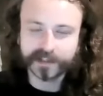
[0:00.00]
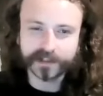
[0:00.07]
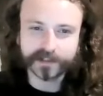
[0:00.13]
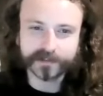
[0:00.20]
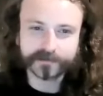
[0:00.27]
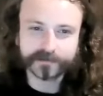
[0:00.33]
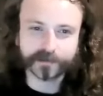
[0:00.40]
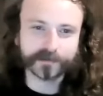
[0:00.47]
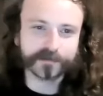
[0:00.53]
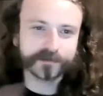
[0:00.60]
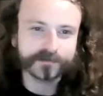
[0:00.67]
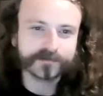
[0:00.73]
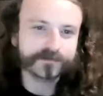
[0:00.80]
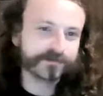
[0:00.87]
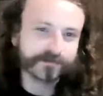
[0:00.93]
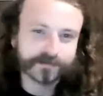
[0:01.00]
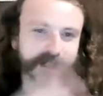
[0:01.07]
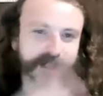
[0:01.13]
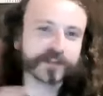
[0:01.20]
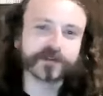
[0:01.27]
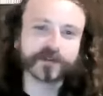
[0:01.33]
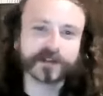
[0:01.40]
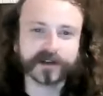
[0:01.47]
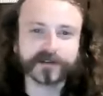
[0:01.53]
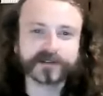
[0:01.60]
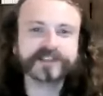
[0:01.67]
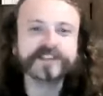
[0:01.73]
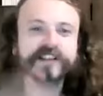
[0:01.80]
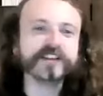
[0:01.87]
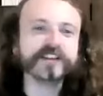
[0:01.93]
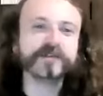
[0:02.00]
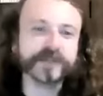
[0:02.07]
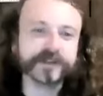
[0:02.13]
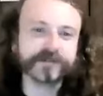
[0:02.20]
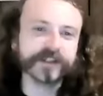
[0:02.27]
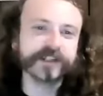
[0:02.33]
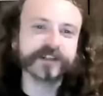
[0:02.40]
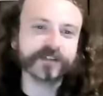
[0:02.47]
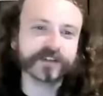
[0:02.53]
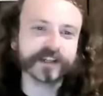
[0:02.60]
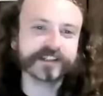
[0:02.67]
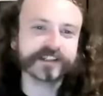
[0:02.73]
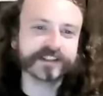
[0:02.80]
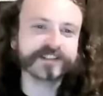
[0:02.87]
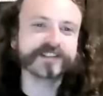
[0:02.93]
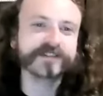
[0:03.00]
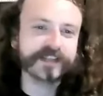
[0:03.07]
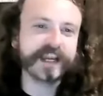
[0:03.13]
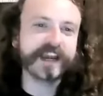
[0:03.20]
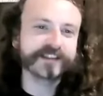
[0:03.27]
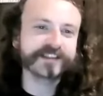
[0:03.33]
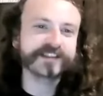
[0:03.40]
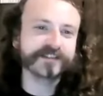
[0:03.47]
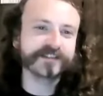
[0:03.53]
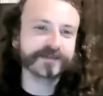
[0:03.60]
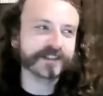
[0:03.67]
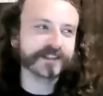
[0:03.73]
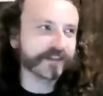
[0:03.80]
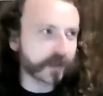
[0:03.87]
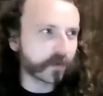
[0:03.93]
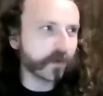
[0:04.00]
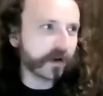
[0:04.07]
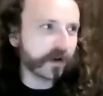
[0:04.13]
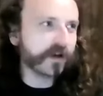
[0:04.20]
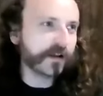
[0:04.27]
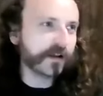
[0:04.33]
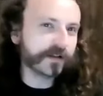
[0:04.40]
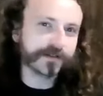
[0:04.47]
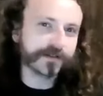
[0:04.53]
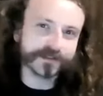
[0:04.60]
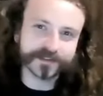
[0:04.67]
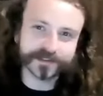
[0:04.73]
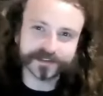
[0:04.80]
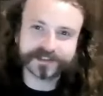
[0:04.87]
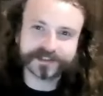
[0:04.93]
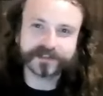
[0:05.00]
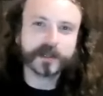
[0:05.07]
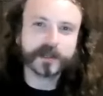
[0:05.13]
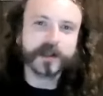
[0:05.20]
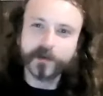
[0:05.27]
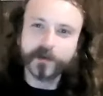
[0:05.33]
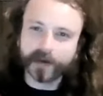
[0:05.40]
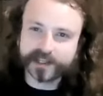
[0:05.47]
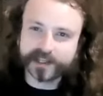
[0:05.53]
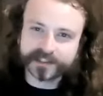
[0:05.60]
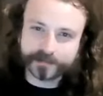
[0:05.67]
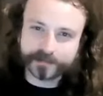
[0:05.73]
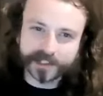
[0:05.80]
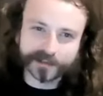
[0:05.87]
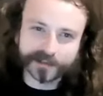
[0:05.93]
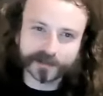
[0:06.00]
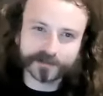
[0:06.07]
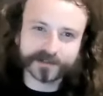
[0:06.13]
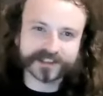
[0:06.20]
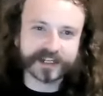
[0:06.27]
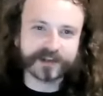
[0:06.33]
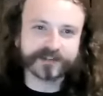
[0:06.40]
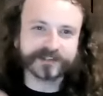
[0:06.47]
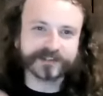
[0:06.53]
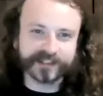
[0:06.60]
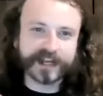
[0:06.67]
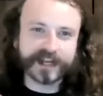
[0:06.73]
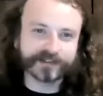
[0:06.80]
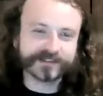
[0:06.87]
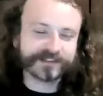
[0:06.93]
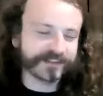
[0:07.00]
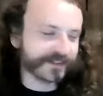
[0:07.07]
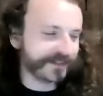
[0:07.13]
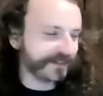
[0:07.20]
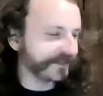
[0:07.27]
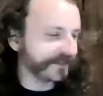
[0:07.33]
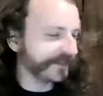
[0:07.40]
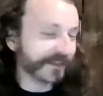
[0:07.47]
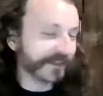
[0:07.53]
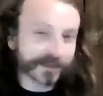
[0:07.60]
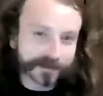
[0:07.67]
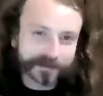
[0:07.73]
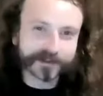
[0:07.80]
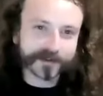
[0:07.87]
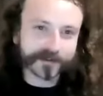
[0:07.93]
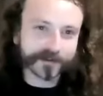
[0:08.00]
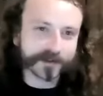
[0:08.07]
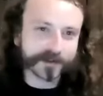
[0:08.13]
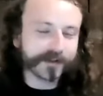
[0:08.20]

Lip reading: former friend or whatever sending me a video like this and asking me like, why isn't BLM just denounced this? And it's like, you know,